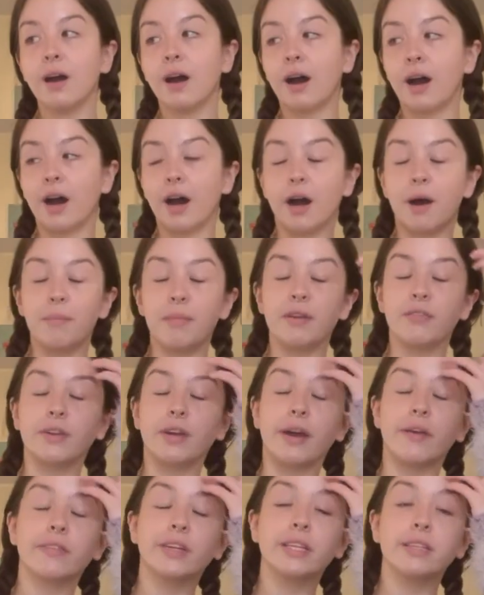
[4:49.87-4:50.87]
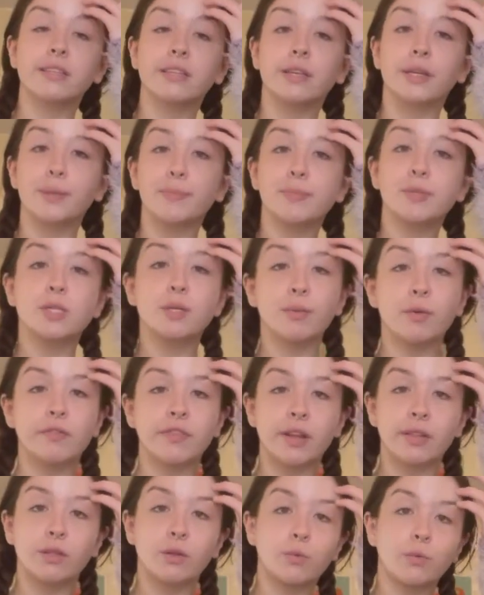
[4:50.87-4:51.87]
If you have any tips to
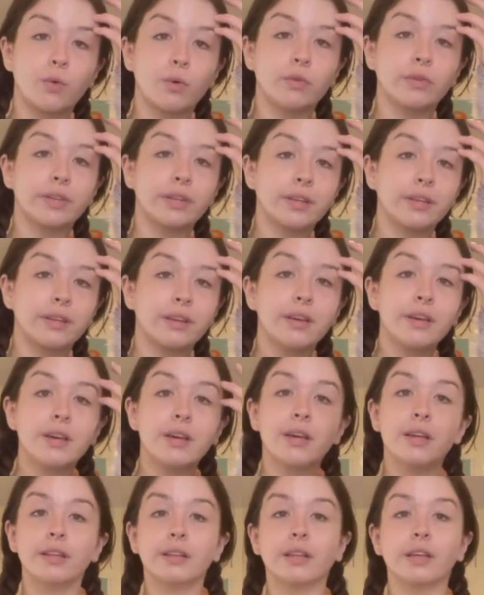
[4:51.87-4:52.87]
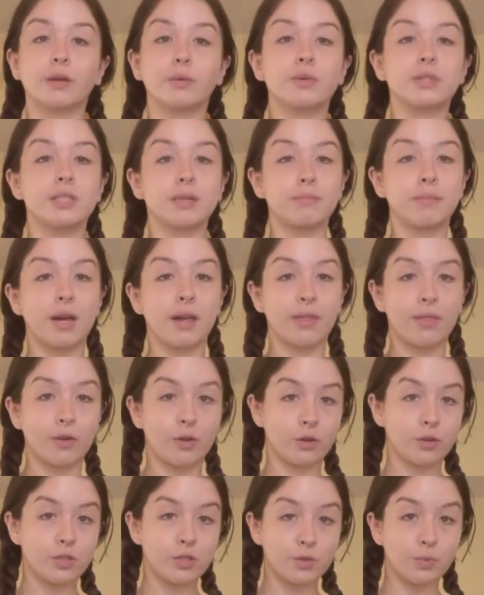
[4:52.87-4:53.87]
prevent the rolling, like was in my
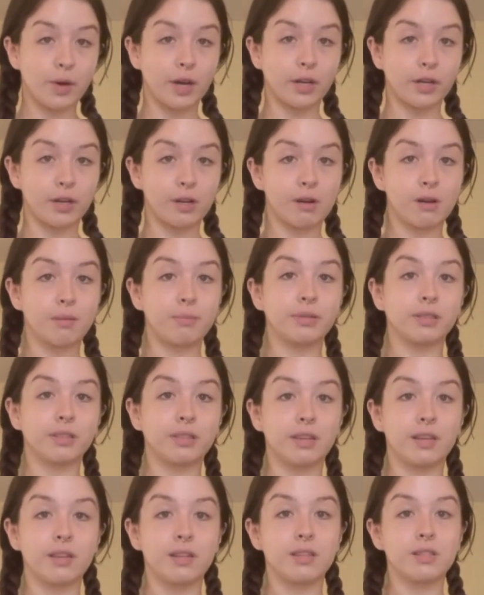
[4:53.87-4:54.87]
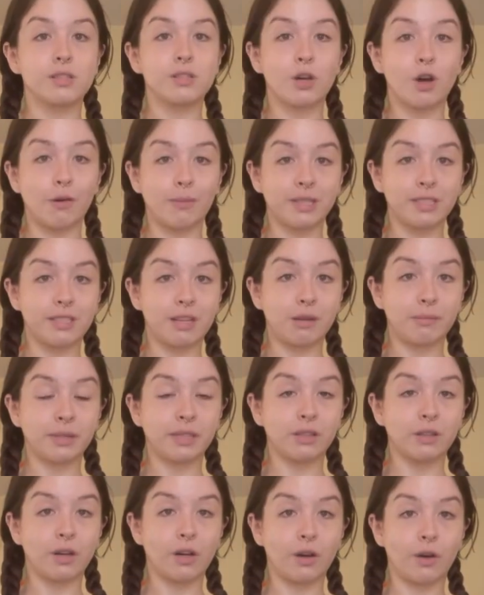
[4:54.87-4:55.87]
third sweater, please comment down
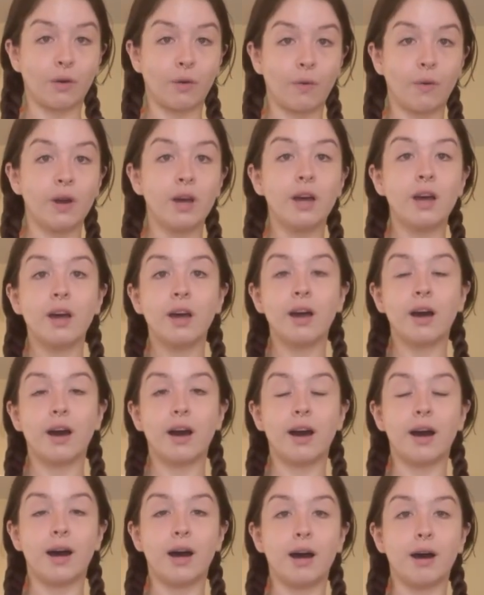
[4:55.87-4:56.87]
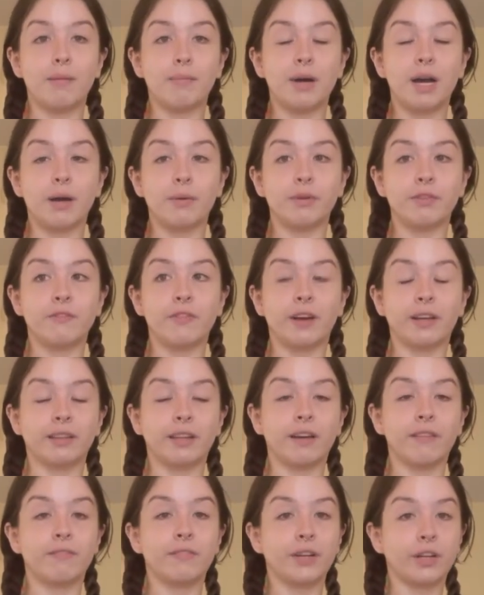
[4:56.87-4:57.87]
below. I would find
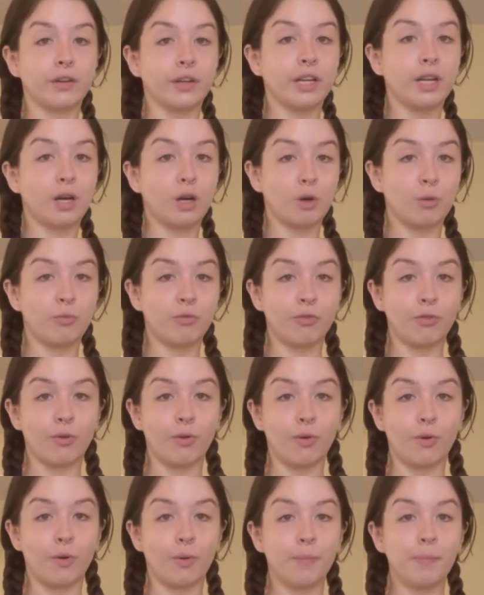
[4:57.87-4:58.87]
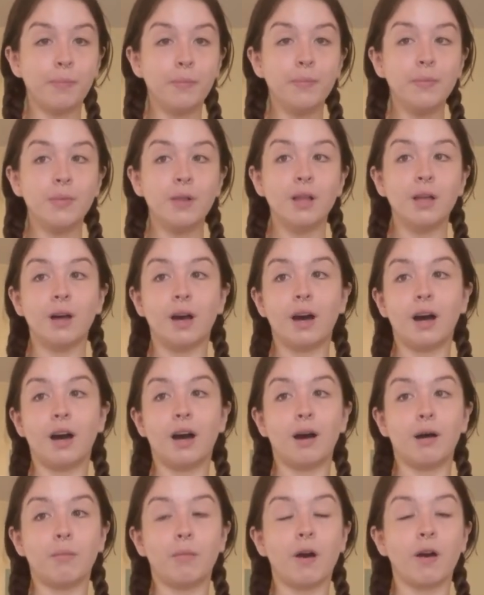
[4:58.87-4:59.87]
that very helpful.
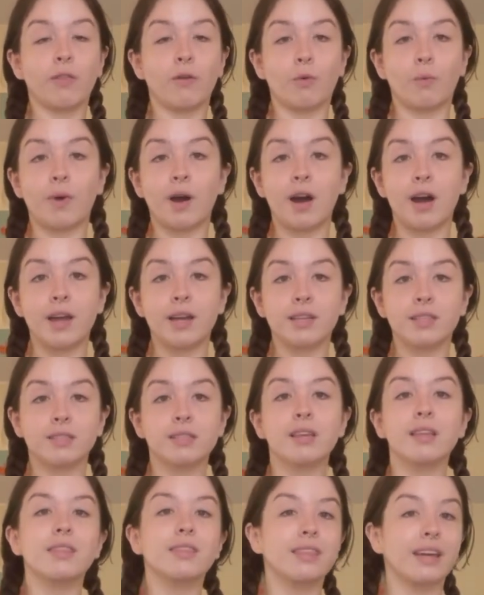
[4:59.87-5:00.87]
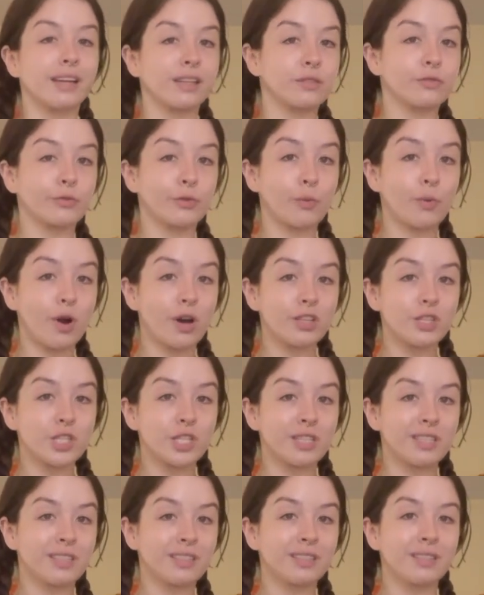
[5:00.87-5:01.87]
Otherwise, thanks for
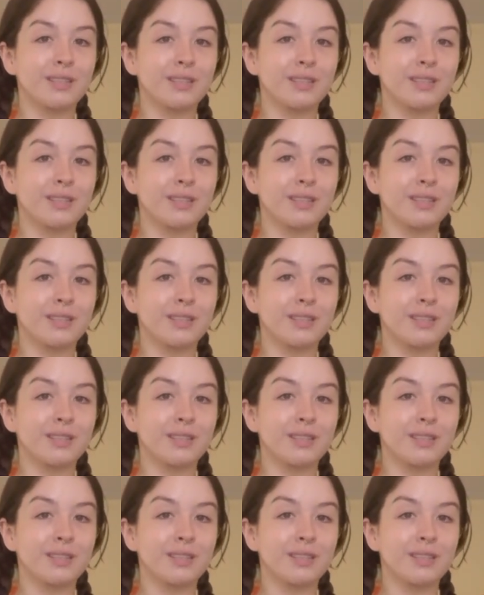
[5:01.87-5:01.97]
watching.